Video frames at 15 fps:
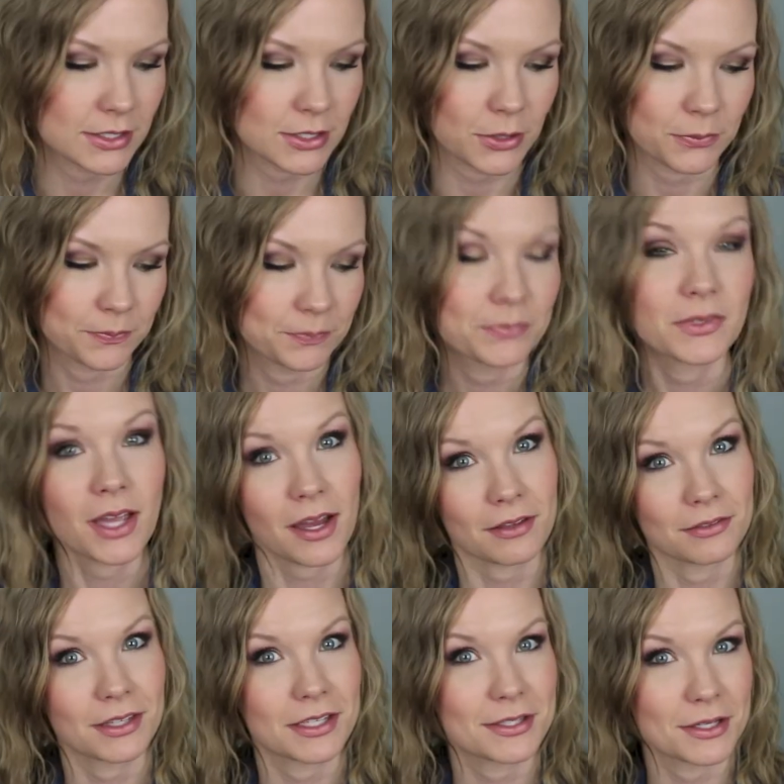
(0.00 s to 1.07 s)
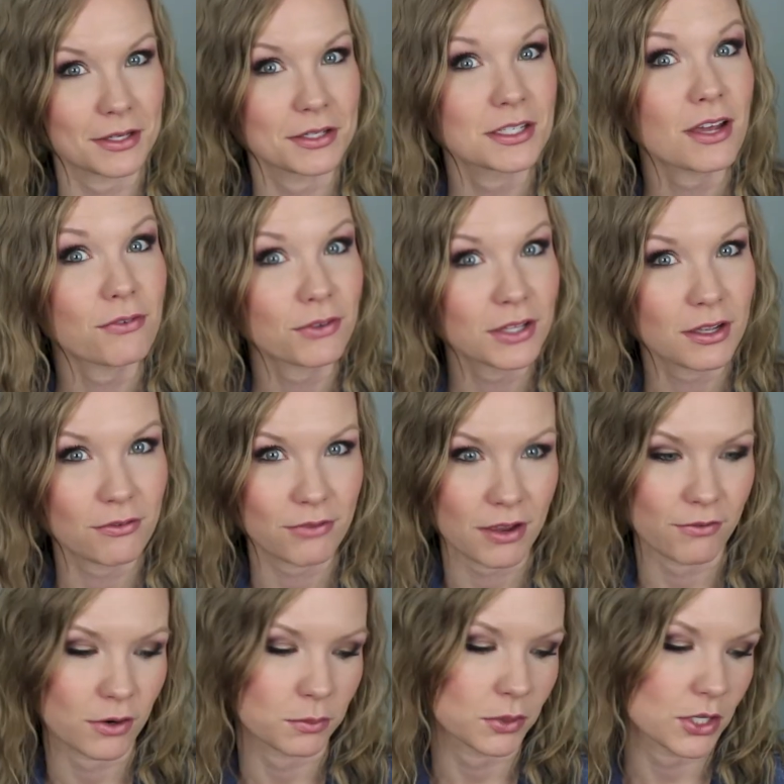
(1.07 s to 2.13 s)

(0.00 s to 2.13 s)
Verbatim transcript: So yeah, that's a, definitely a favorite